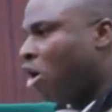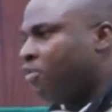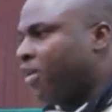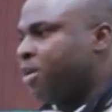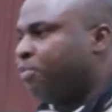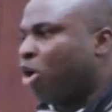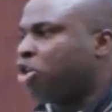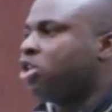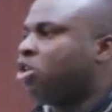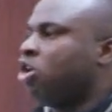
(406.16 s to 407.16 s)
of an
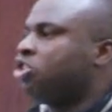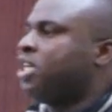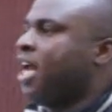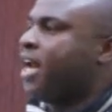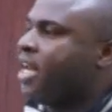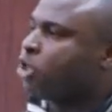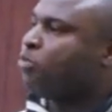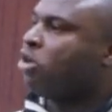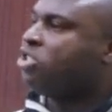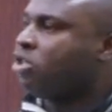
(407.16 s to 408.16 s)
importing country than an
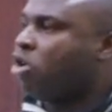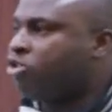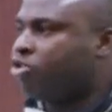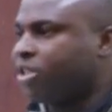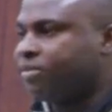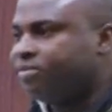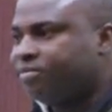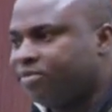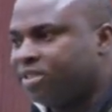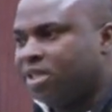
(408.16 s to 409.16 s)
exporting country.
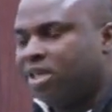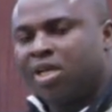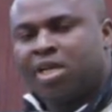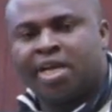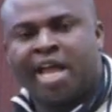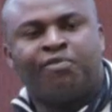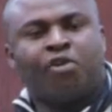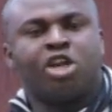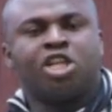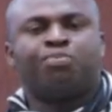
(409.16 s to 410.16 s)

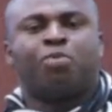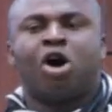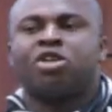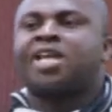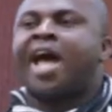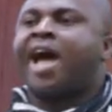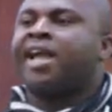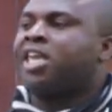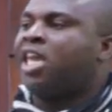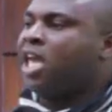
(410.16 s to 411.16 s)
Therefore, these ports are
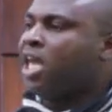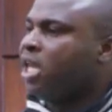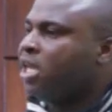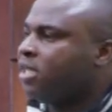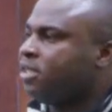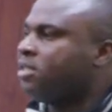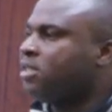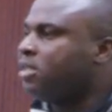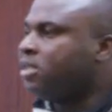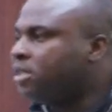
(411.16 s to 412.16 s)
key
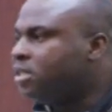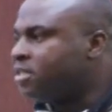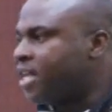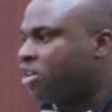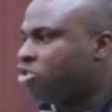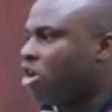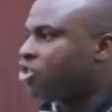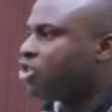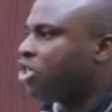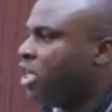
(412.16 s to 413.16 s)

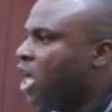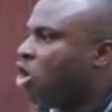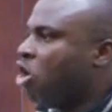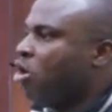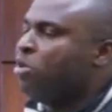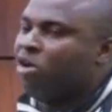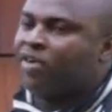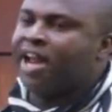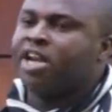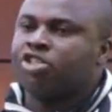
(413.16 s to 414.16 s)
sectors in the economy of
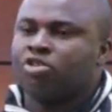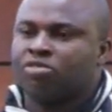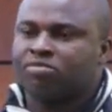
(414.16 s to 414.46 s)
our nation.